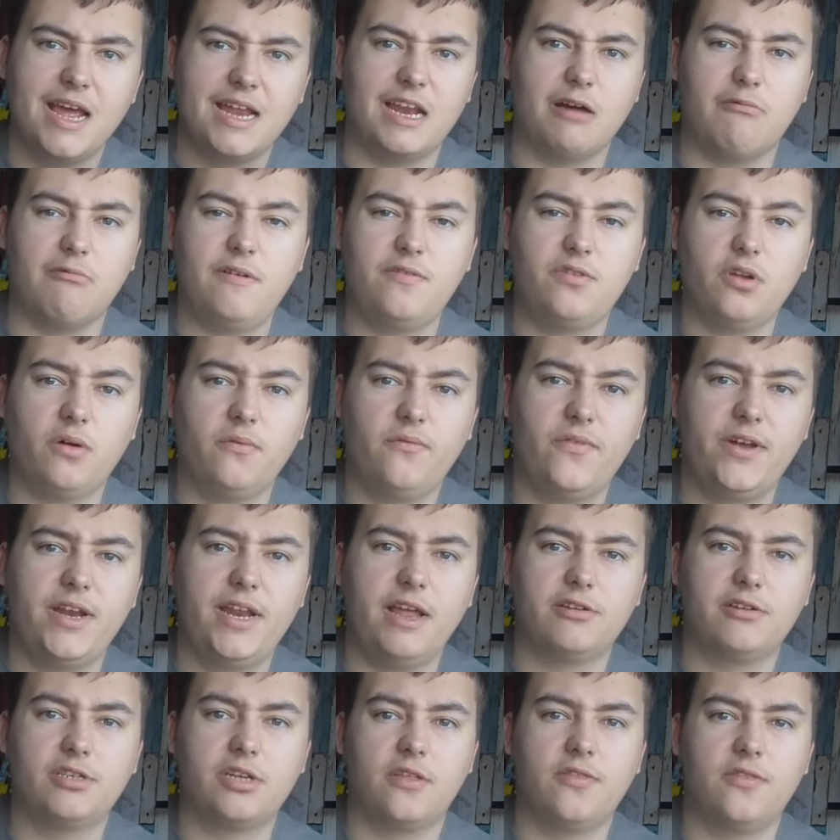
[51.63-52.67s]
Now, we've done
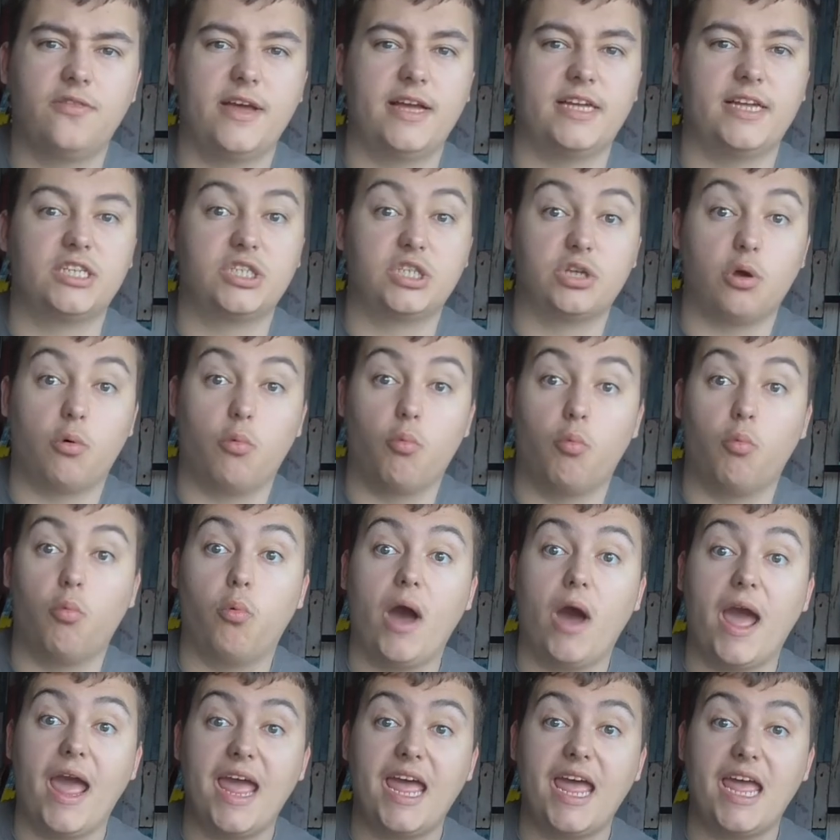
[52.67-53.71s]
videos on this
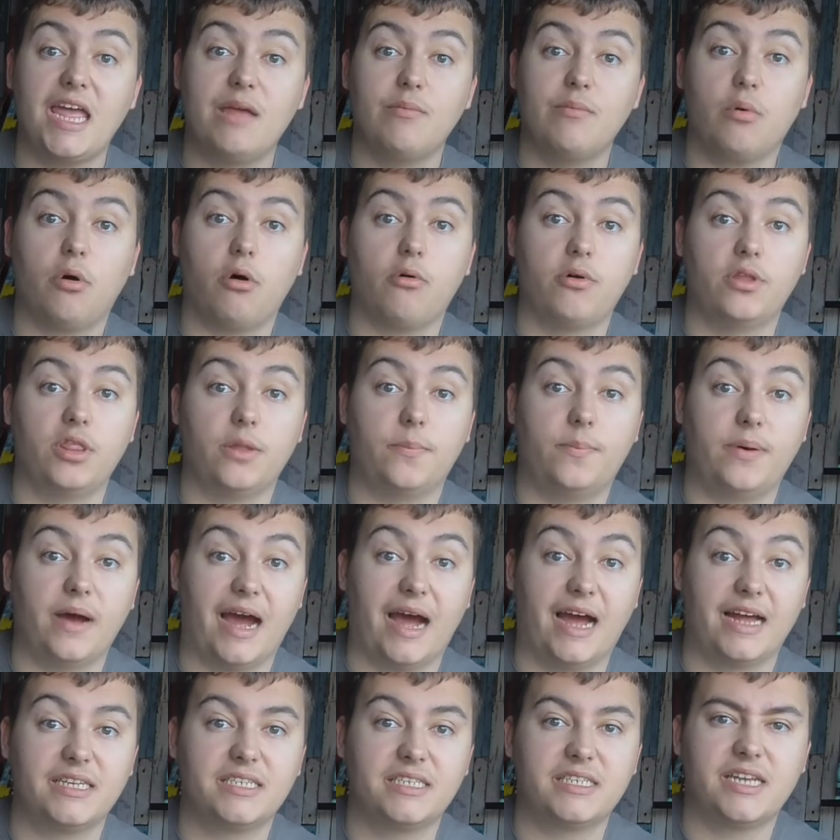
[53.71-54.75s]
way more in the
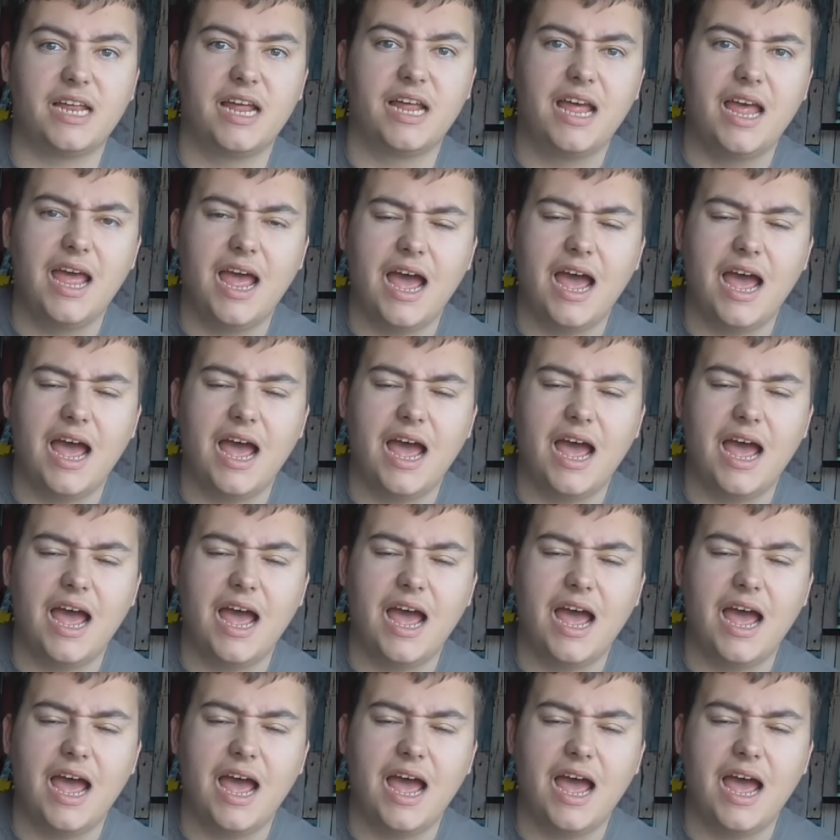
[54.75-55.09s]
past.